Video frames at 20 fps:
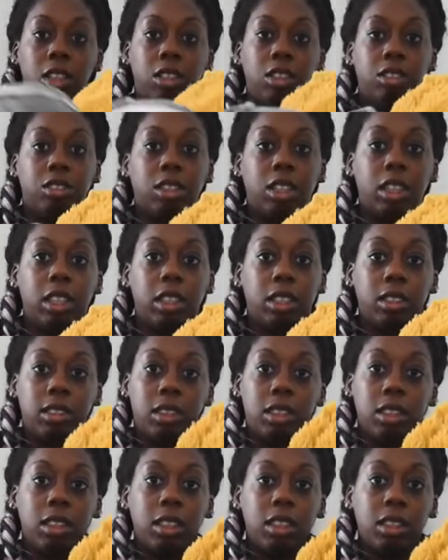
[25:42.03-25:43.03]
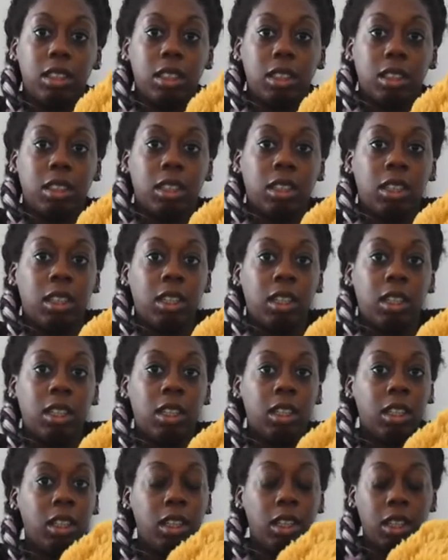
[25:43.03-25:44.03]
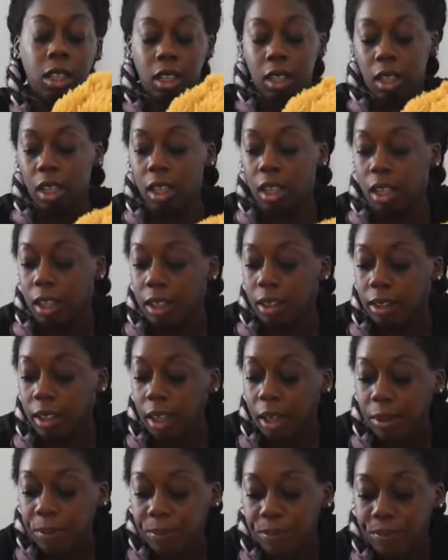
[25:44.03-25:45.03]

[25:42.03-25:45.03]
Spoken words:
Gray, see, look. Yeah.